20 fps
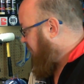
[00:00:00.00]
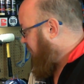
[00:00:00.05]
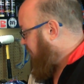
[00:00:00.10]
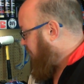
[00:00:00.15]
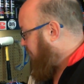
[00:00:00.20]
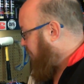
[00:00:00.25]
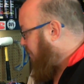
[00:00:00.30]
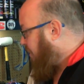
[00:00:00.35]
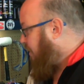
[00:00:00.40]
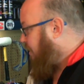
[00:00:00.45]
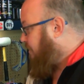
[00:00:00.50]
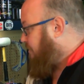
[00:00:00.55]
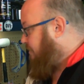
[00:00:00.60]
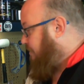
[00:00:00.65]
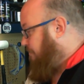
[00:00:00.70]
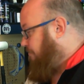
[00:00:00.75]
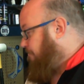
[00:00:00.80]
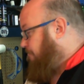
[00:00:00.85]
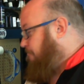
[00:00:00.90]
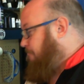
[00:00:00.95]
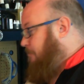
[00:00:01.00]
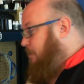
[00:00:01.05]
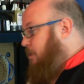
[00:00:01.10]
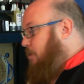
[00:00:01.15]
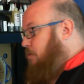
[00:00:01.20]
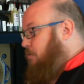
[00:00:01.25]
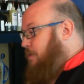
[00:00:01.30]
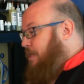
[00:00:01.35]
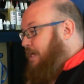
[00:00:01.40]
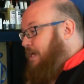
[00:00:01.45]
Awesome.
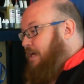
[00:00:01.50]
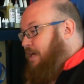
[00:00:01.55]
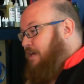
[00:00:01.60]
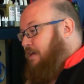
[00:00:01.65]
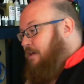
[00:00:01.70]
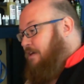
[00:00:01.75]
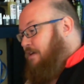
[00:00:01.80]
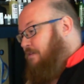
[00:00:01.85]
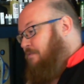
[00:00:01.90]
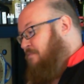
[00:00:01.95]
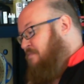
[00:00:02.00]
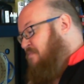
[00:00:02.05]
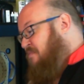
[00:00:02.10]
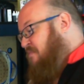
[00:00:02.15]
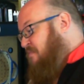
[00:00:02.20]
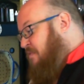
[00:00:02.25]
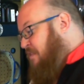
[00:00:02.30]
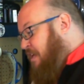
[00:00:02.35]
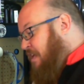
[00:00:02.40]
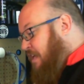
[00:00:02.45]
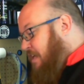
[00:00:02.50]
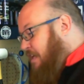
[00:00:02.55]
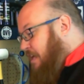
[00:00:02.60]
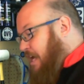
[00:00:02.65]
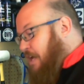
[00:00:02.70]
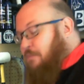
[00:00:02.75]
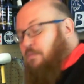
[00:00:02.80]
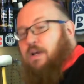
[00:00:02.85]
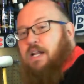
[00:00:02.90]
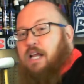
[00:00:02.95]
Okay.
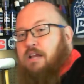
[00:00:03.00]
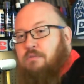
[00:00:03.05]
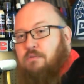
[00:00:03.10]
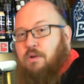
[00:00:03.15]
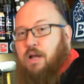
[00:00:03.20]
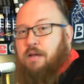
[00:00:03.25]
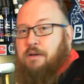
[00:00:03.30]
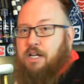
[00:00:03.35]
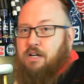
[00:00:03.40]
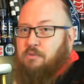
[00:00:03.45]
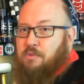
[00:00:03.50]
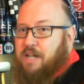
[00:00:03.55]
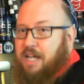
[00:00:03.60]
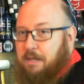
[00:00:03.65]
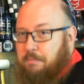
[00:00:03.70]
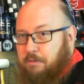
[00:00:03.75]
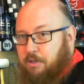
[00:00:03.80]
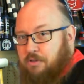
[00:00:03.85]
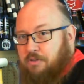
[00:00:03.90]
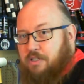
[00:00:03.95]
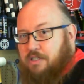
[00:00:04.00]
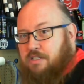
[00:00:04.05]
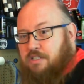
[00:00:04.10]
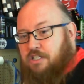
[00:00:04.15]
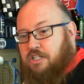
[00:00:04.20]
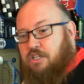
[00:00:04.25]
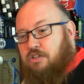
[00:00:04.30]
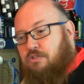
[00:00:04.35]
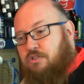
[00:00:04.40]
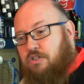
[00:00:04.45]
And when I'm going to re-upload this to
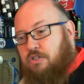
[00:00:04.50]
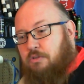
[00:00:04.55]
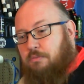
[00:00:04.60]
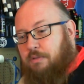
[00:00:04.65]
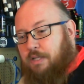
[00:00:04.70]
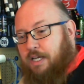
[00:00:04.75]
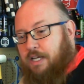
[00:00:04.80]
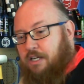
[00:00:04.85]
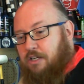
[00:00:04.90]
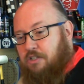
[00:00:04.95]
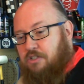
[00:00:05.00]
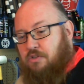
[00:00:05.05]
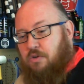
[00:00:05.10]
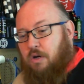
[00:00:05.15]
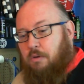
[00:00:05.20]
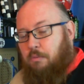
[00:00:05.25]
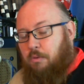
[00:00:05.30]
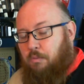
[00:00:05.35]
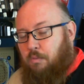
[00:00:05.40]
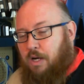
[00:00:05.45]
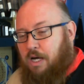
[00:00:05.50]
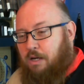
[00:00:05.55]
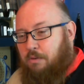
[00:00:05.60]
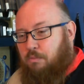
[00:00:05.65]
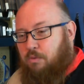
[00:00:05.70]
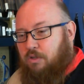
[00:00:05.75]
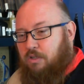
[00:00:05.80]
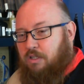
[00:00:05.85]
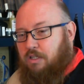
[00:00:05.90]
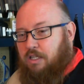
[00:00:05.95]
YouTube later, so
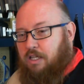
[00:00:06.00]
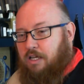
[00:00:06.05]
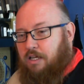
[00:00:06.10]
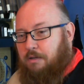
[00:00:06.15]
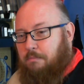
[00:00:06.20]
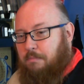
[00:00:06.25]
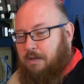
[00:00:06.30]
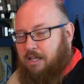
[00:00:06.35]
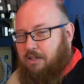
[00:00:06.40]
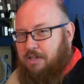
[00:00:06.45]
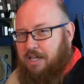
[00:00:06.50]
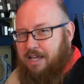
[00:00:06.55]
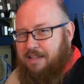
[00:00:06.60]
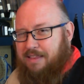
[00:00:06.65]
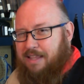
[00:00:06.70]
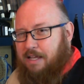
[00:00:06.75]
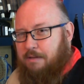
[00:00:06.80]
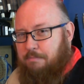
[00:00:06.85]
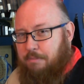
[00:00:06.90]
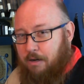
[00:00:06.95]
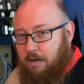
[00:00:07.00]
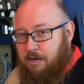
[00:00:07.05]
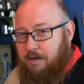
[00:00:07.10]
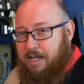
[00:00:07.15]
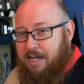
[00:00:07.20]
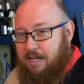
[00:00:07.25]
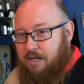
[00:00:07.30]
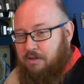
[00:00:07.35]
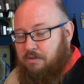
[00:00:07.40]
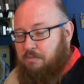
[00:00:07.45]
I'll cut that part
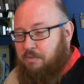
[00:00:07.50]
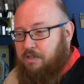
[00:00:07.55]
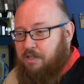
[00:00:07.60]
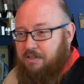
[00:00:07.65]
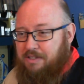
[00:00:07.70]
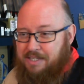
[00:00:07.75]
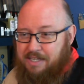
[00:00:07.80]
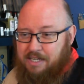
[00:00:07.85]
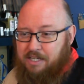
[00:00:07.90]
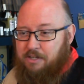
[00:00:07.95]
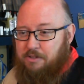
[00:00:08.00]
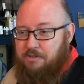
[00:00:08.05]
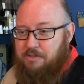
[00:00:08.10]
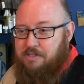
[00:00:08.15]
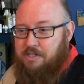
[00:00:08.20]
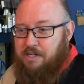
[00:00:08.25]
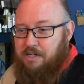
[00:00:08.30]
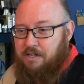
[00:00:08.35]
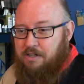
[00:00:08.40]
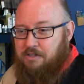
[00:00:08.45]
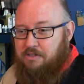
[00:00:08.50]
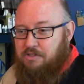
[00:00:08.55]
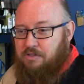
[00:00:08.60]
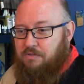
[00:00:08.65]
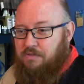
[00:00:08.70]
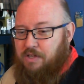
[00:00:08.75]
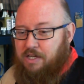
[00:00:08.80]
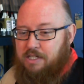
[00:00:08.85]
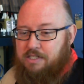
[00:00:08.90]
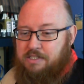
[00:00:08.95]
out with all the echoes there. So if you
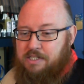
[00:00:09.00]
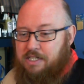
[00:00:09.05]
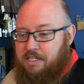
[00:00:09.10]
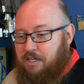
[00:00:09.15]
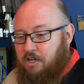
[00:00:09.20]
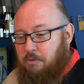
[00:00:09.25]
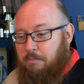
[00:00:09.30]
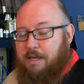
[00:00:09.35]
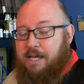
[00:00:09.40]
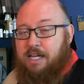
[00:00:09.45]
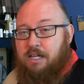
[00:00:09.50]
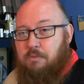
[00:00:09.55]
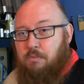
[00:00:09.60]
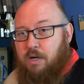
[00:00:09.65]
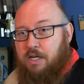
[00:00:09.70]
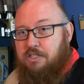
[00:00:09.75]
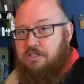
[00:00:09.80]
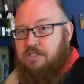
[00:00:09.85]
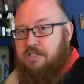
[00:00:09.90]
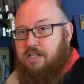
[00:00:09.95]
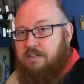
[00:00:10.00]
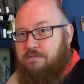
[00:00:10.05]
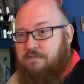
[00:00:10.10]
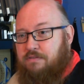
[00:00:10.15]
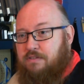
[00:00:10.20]
guys need to go back and watch stuff,